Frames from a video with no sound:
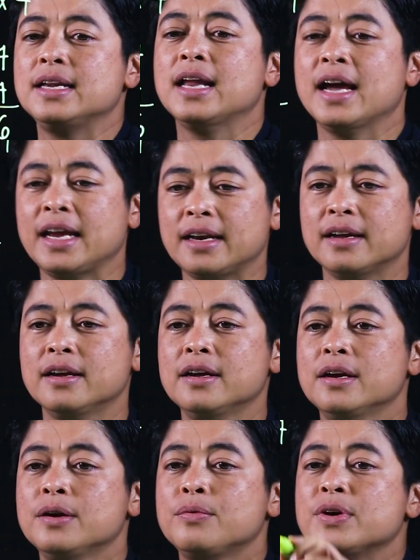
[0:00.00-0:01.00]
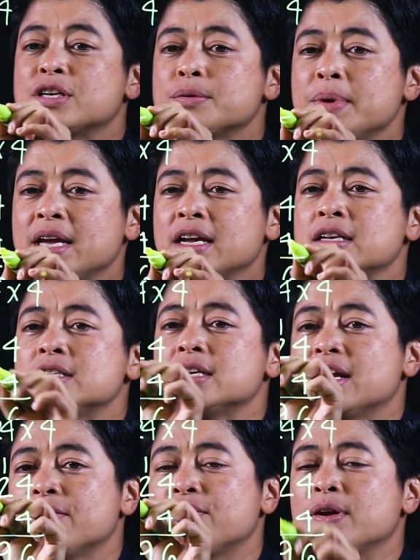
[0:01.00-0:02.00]
9. Which
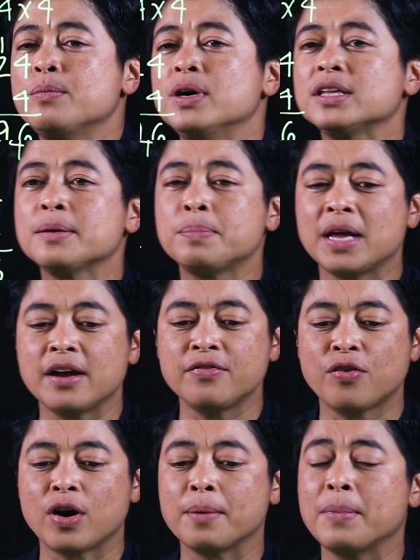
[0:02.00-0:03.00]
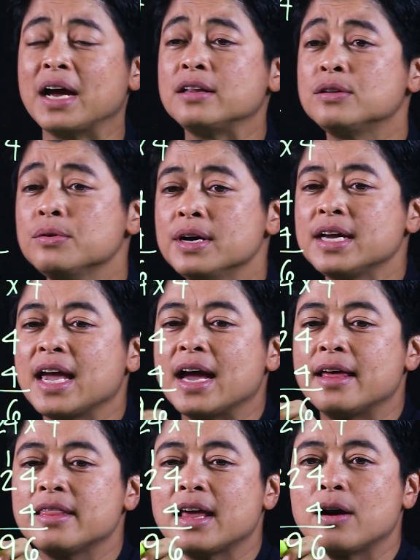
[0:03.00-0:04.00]
means if we multiply 4 by 2
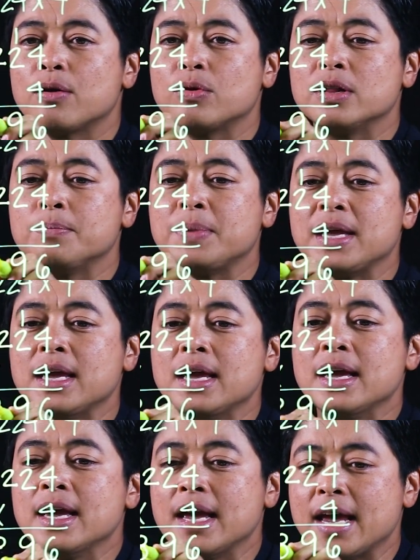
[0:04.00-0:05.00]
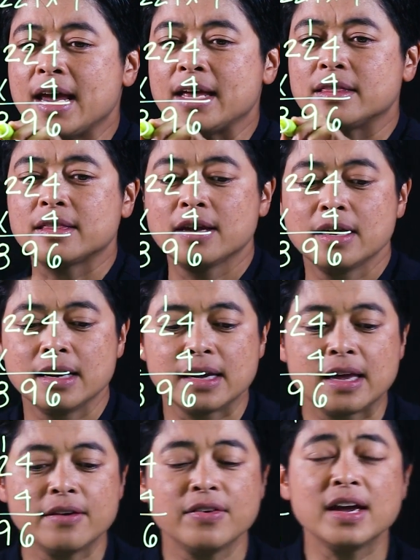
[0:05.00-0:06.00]
again, that will be 8,
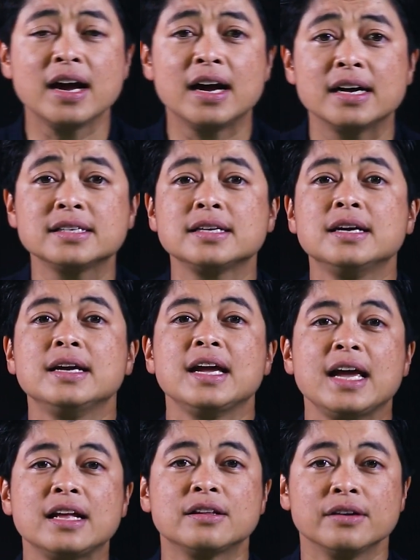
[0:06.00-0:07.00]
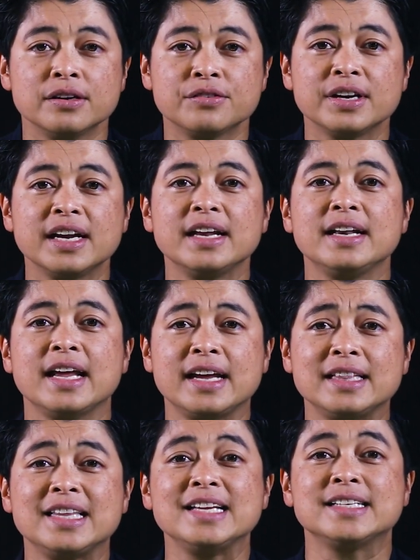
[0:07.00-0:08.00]
giving us
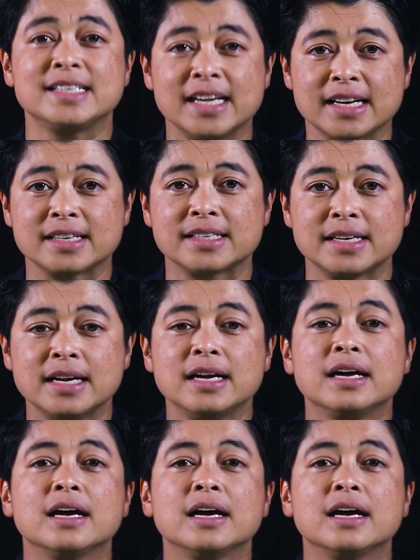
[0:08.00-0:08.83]
896.